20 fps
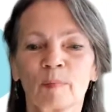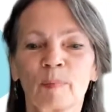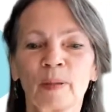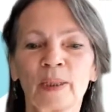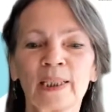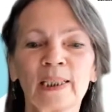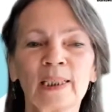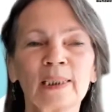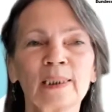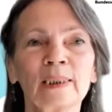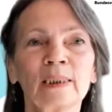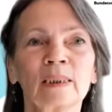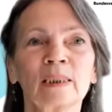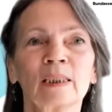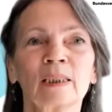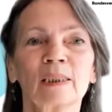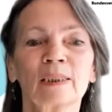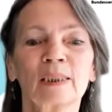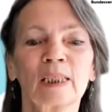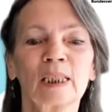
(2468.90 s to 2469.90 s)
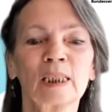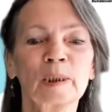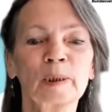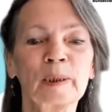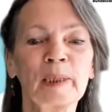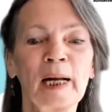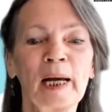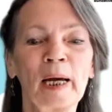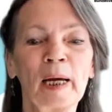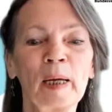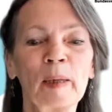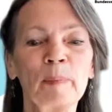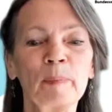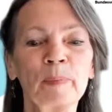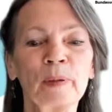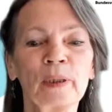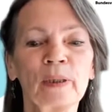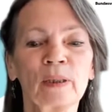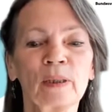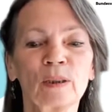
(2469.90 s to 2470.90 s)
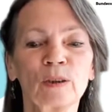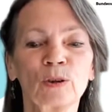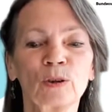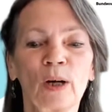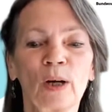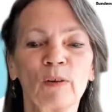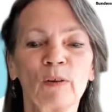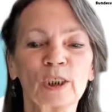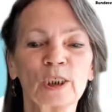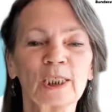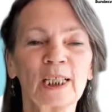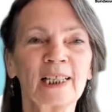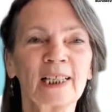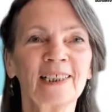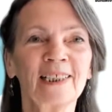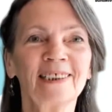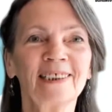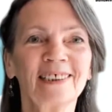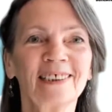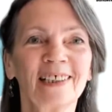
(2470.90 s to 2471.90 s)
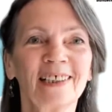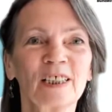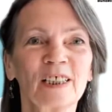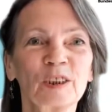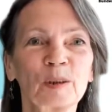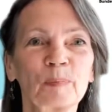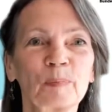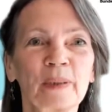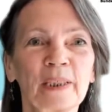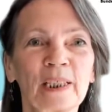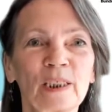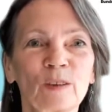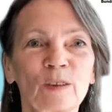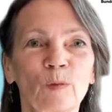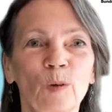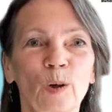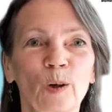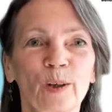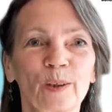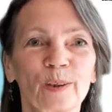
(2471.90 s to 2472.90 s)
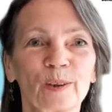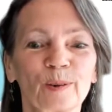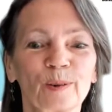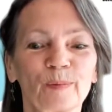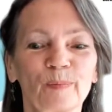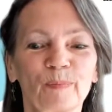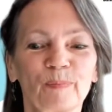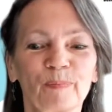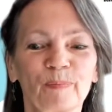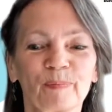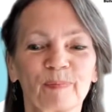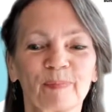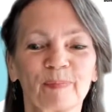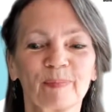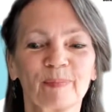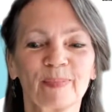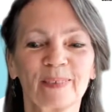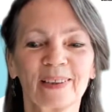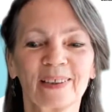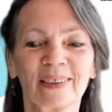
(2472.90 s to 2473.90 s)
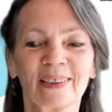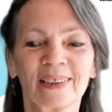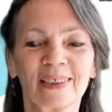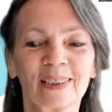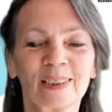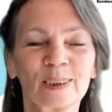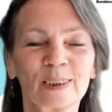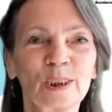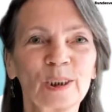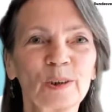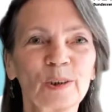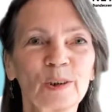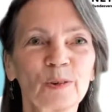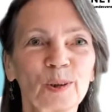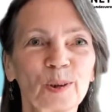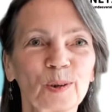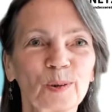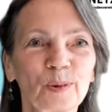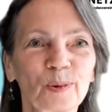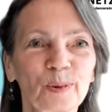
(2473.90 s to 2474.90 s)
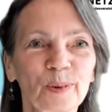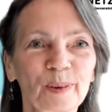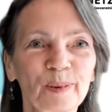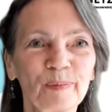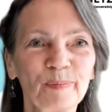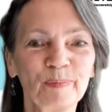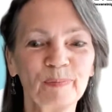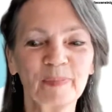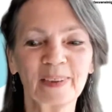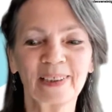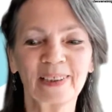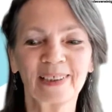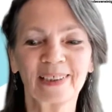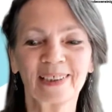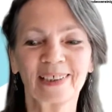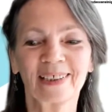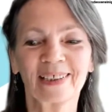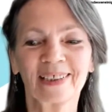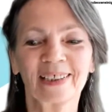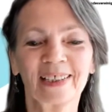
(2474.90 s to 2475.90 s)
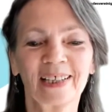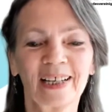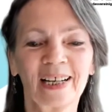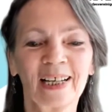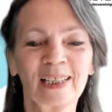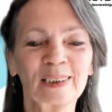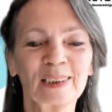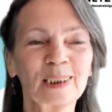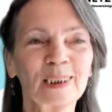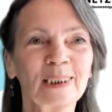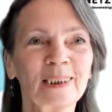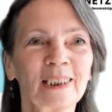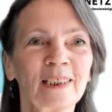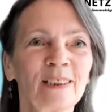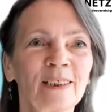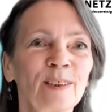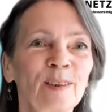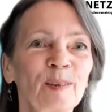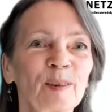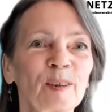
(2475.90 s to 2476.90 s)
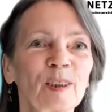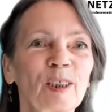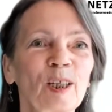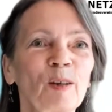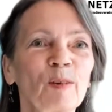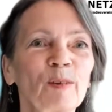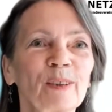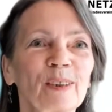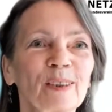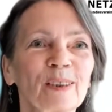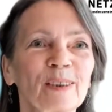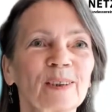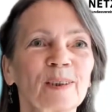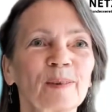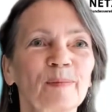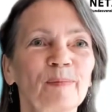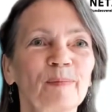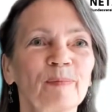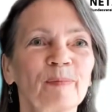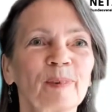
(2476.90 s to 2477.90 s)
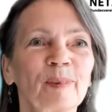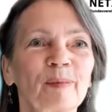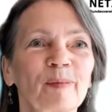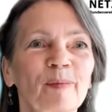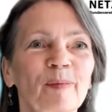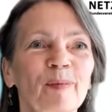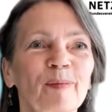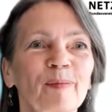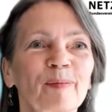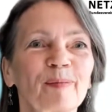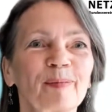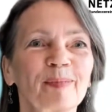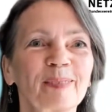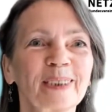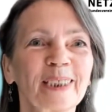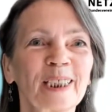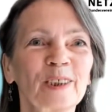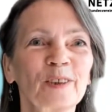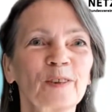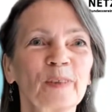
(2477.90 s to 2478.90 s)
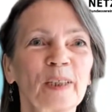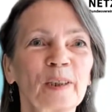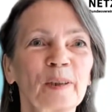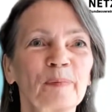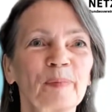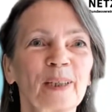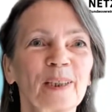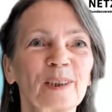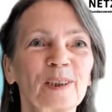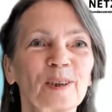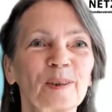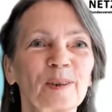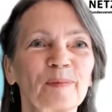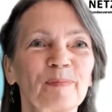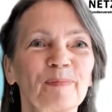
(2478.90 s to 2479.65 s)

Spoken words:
Please subscribe to our channel and spread word. See you soon and stay grounded. Thank you very much.